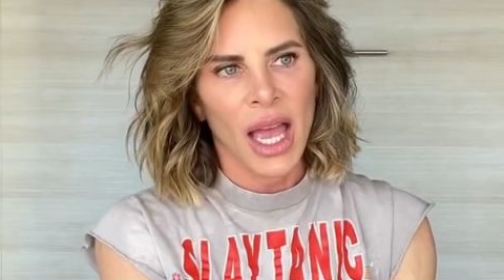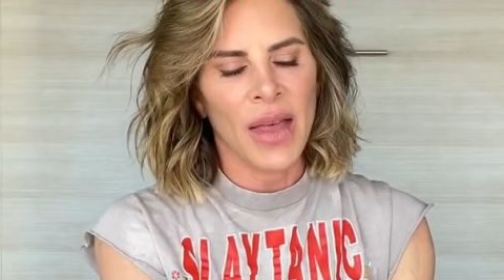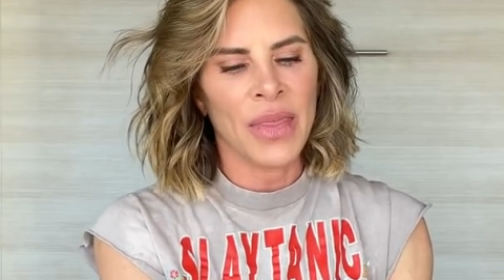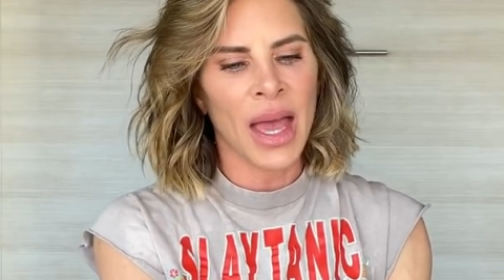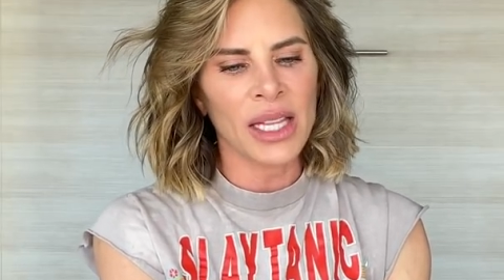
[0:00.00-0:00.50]

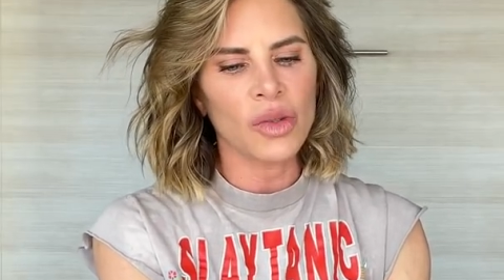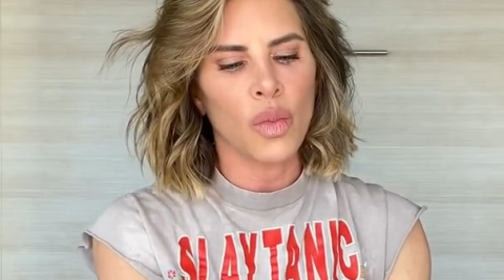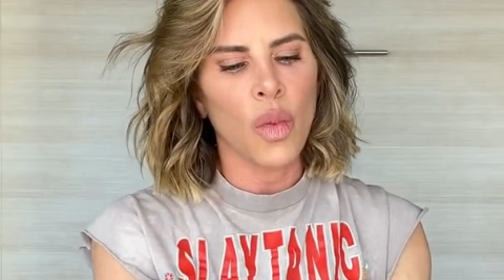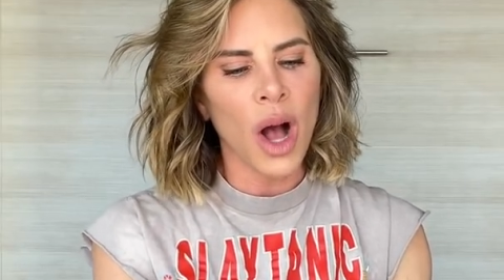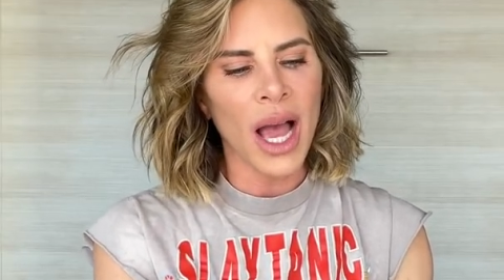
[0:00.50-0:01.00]
And that's
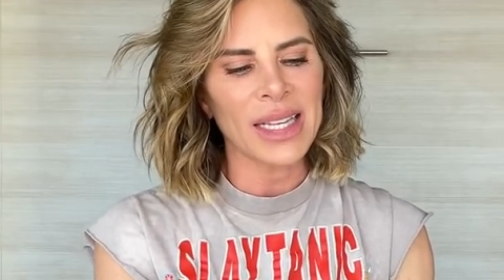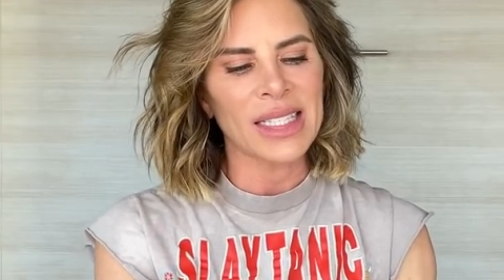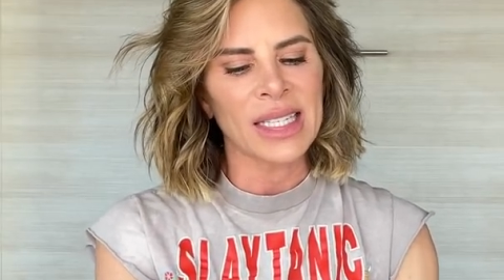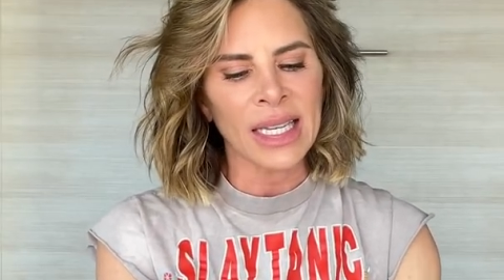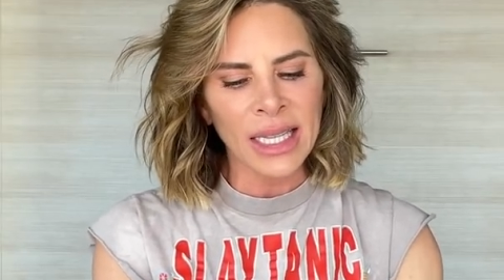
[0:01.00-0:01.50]
why
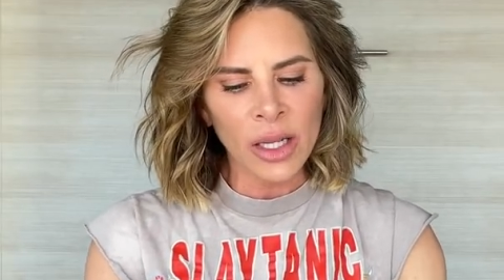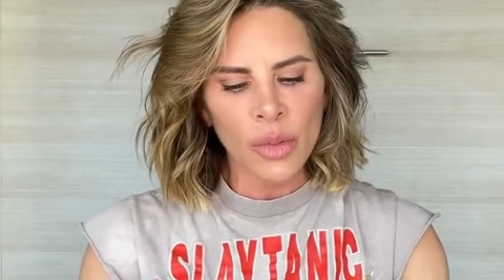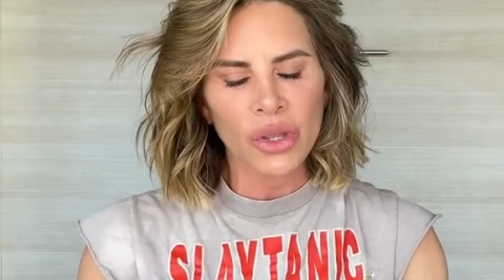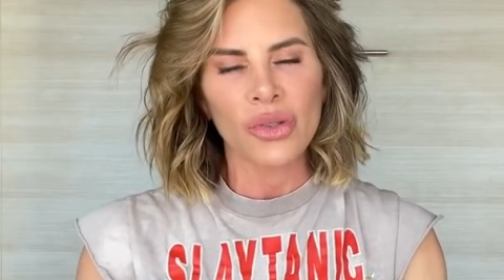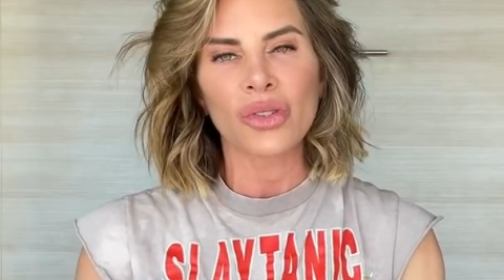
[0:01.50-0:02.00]
dealing
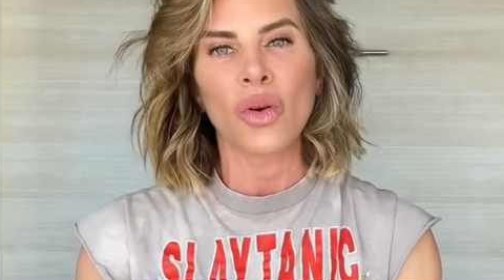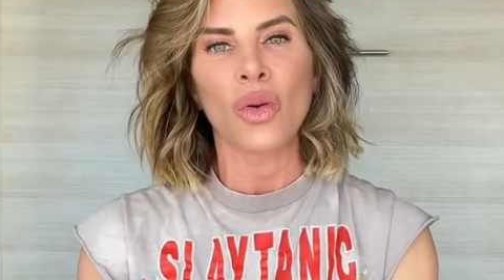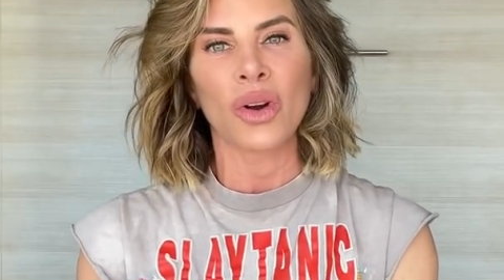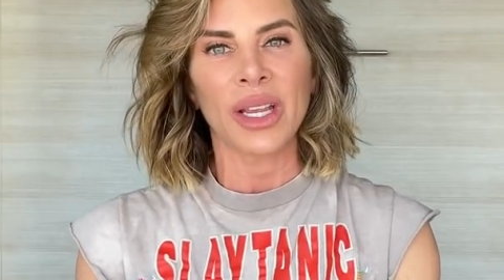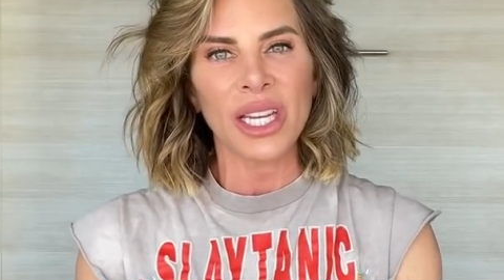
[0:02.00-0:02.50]
with those
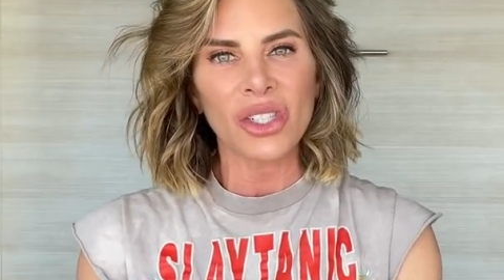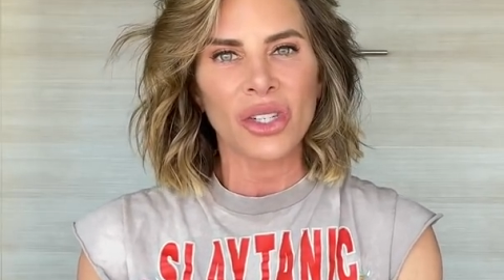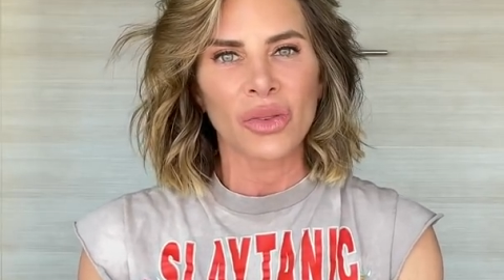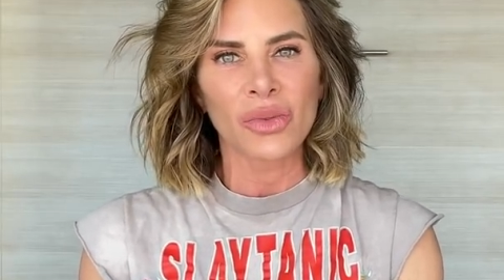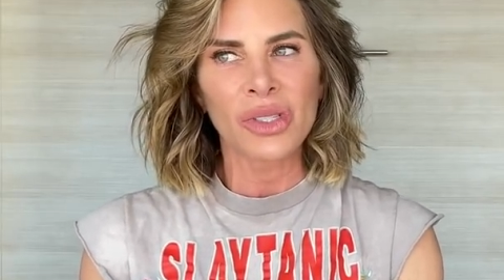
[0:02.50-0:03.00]
core
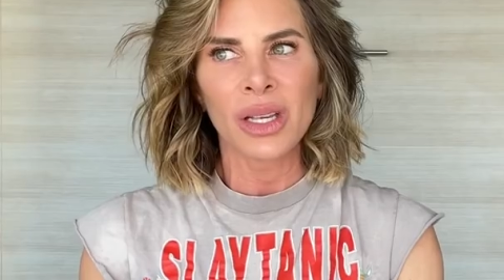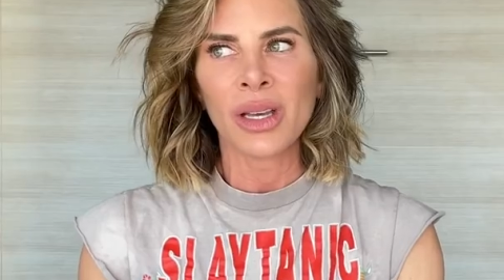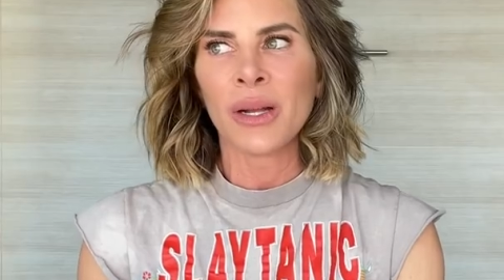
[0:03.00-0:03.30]
issues,